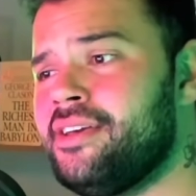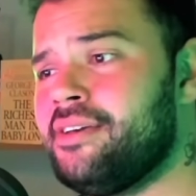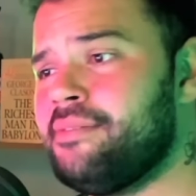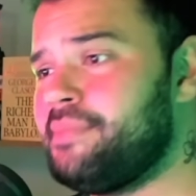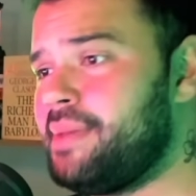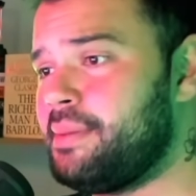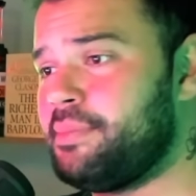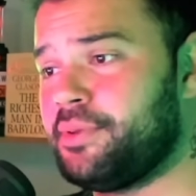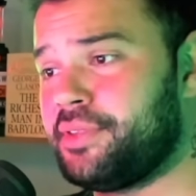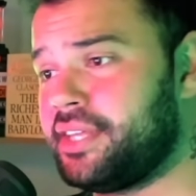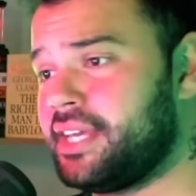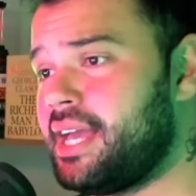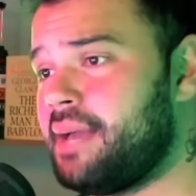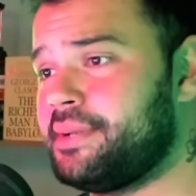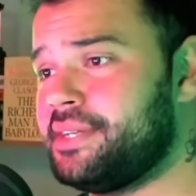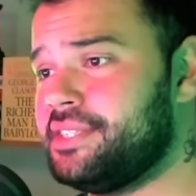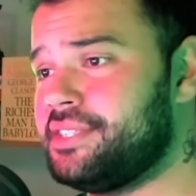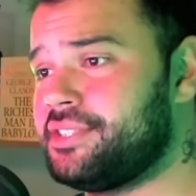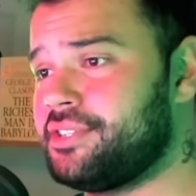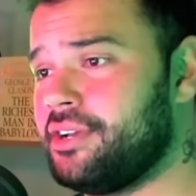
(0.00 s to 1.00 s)
People think I'm
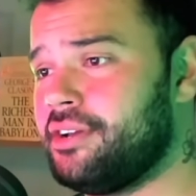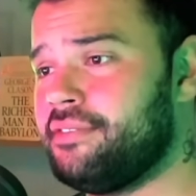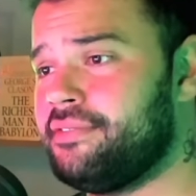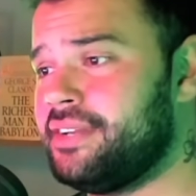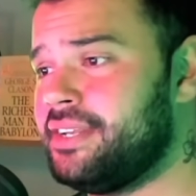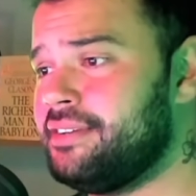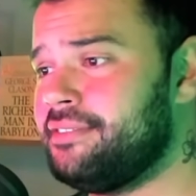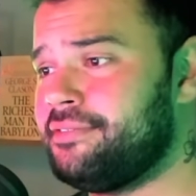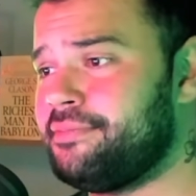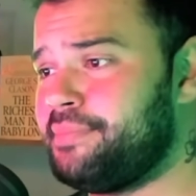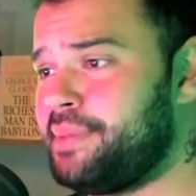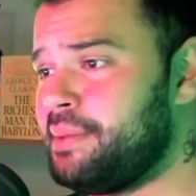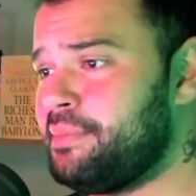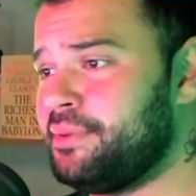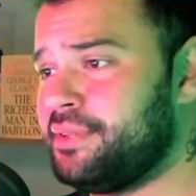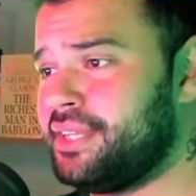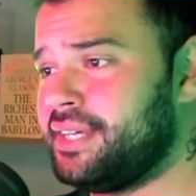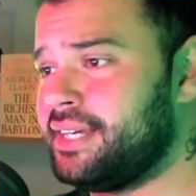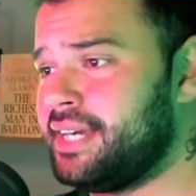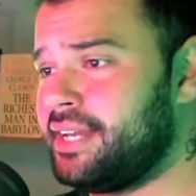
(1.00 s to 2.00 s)
conservative. People
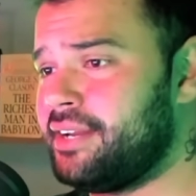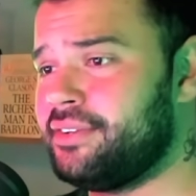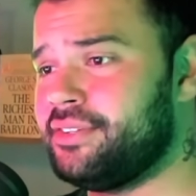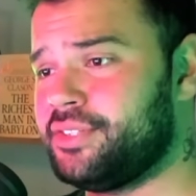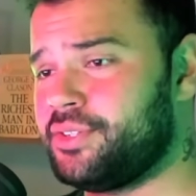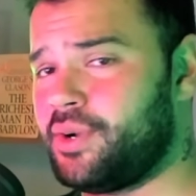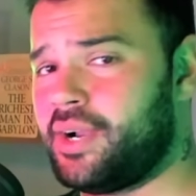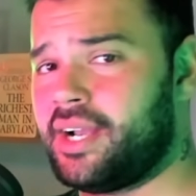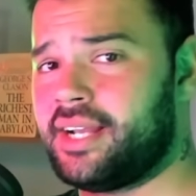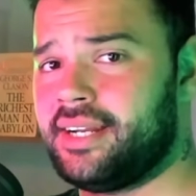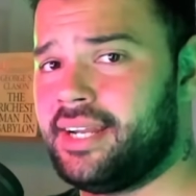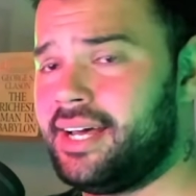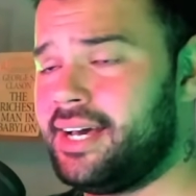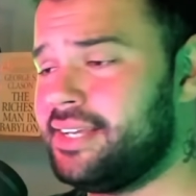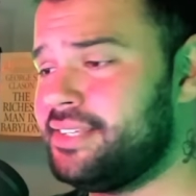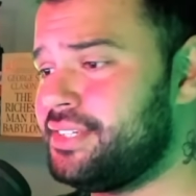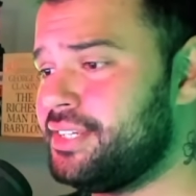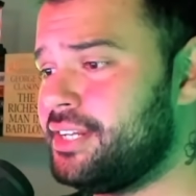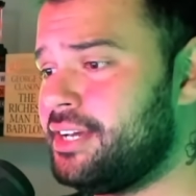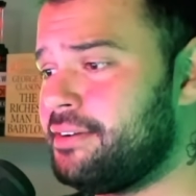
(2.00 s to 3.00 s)
think I don't trade
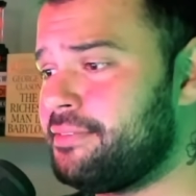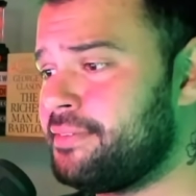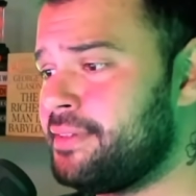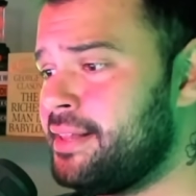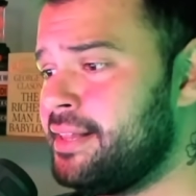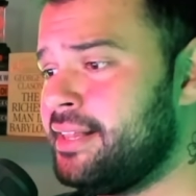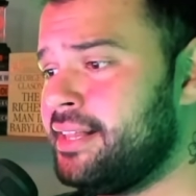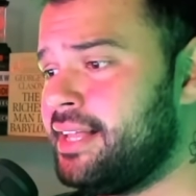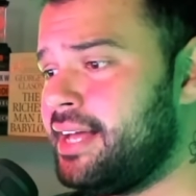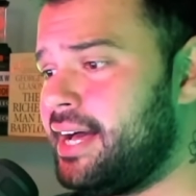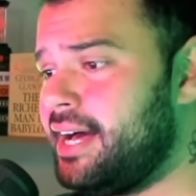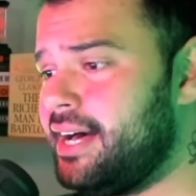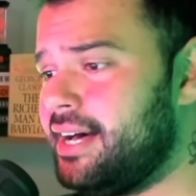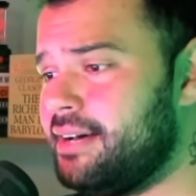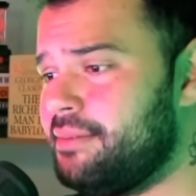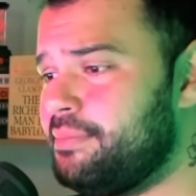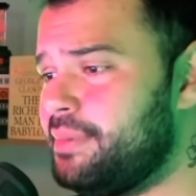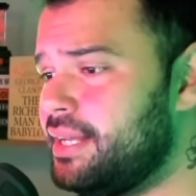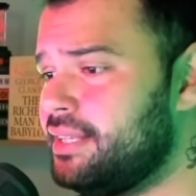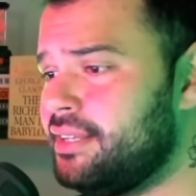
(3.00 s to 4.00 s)
large enough.
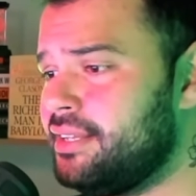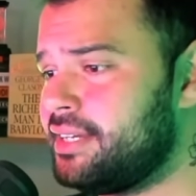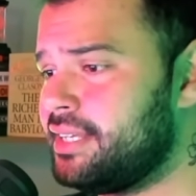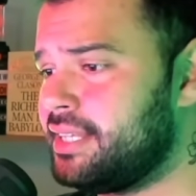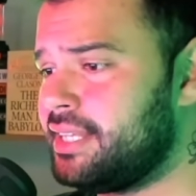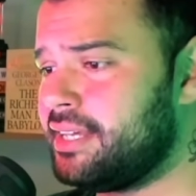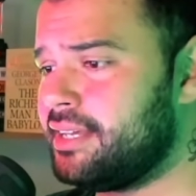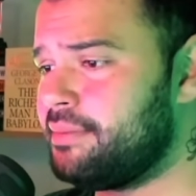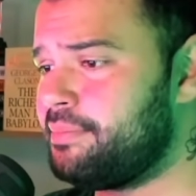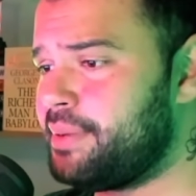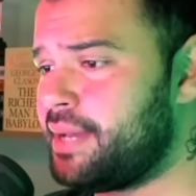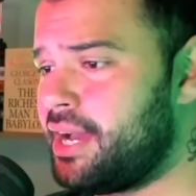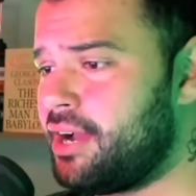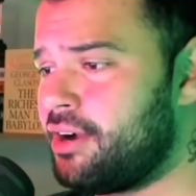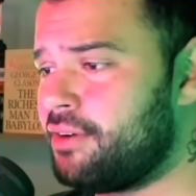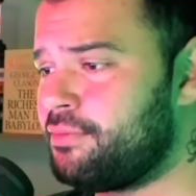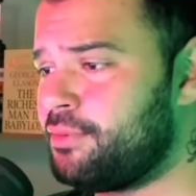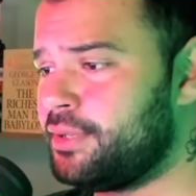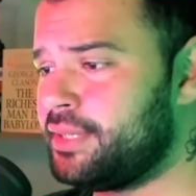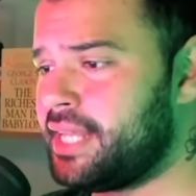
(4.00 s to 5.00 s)
But look at the power
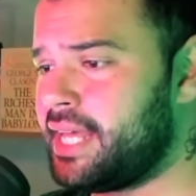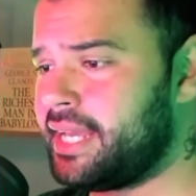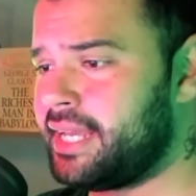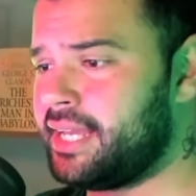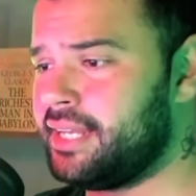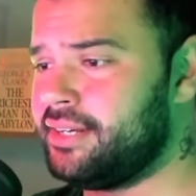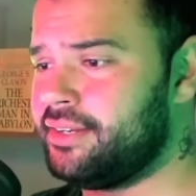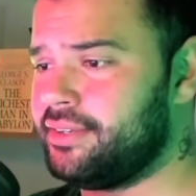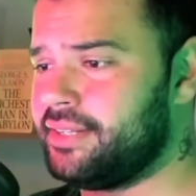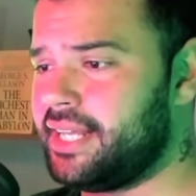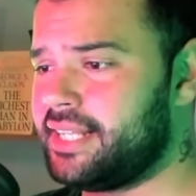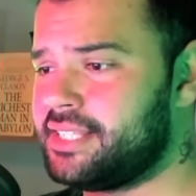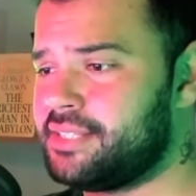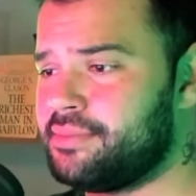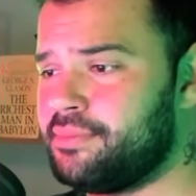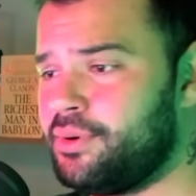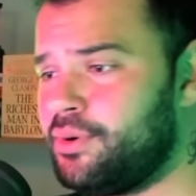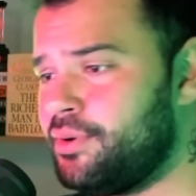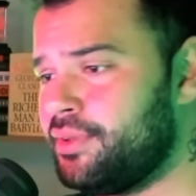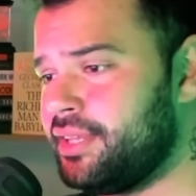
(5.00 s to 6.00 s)
of what that can do. That's
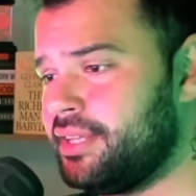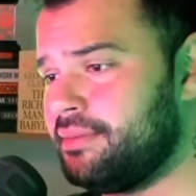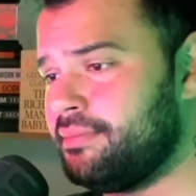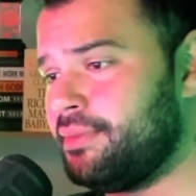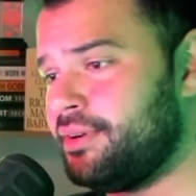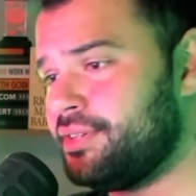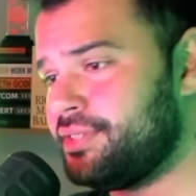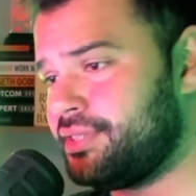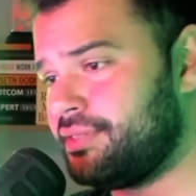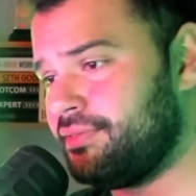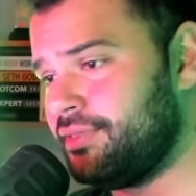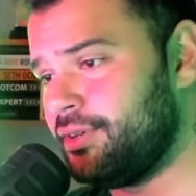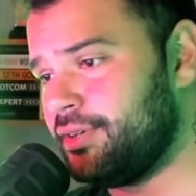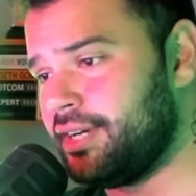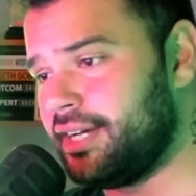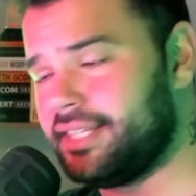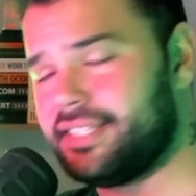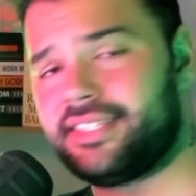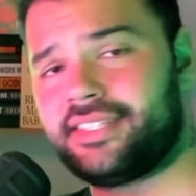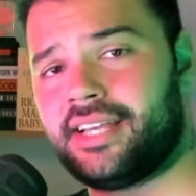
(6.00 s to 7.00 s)
more than most of your
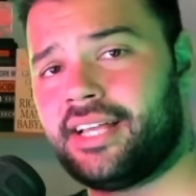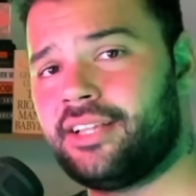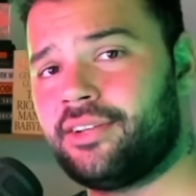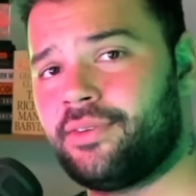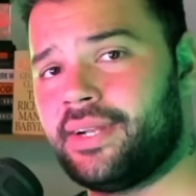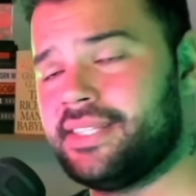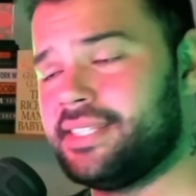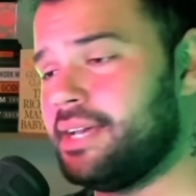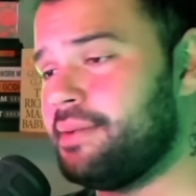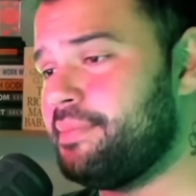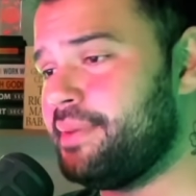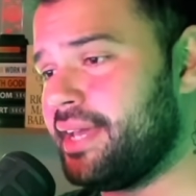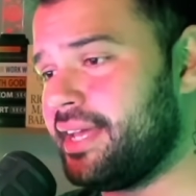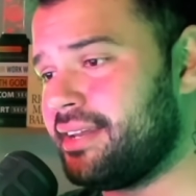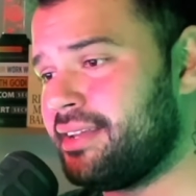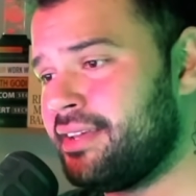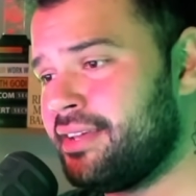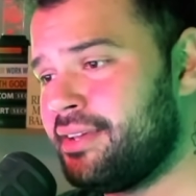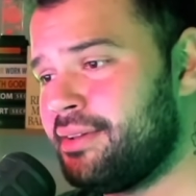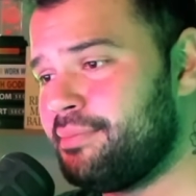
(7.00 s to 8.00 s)
guys' salaries, I bet,
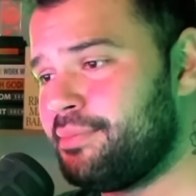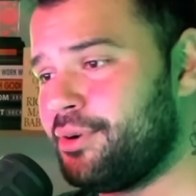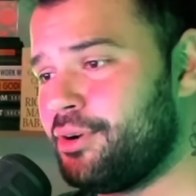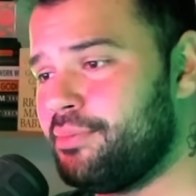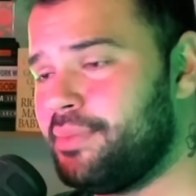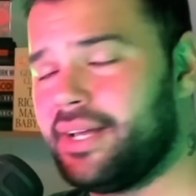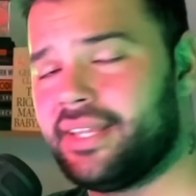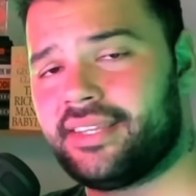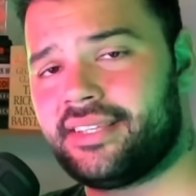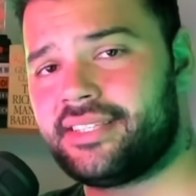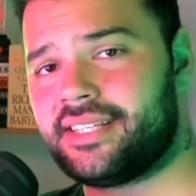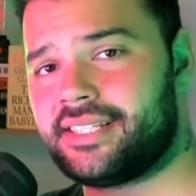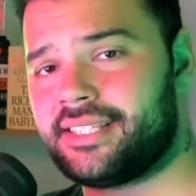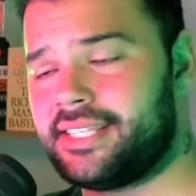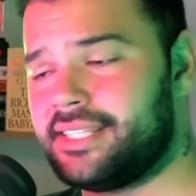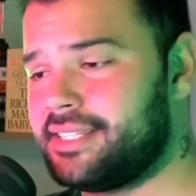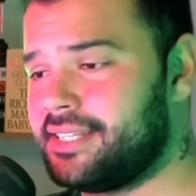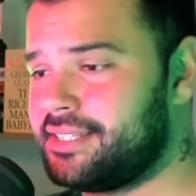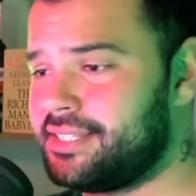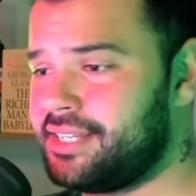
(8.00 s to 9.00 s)
per month,
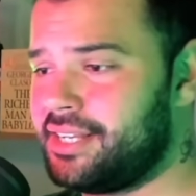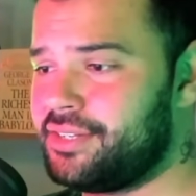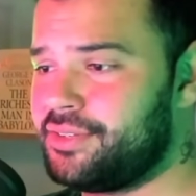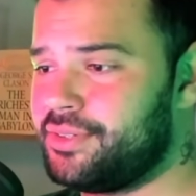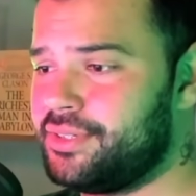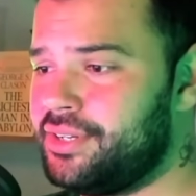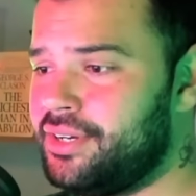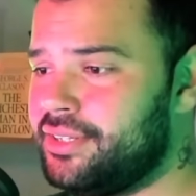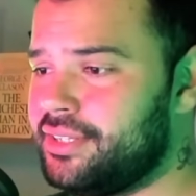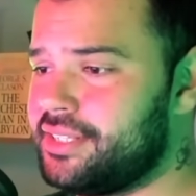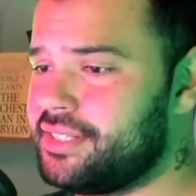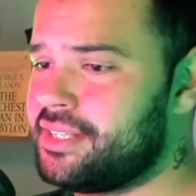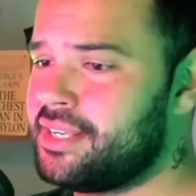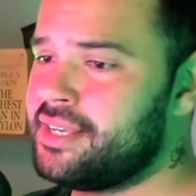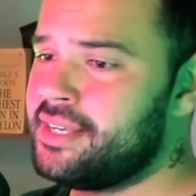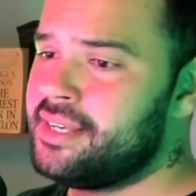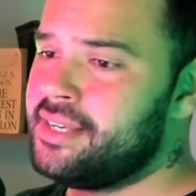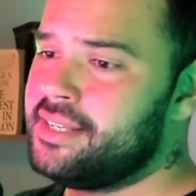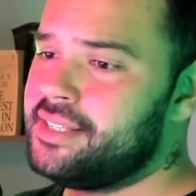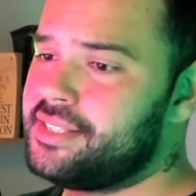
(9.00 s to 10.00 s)
$6,600.
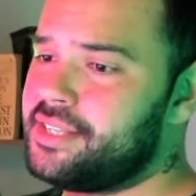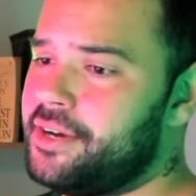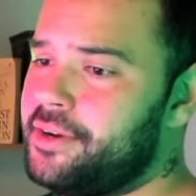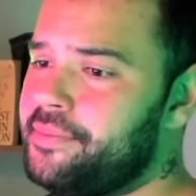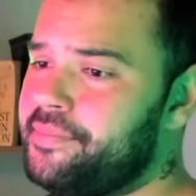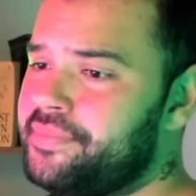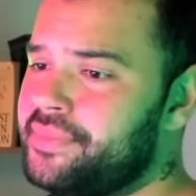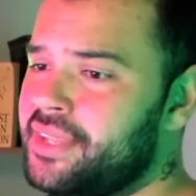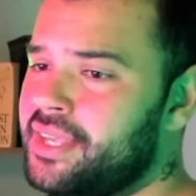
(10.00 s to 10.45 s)
So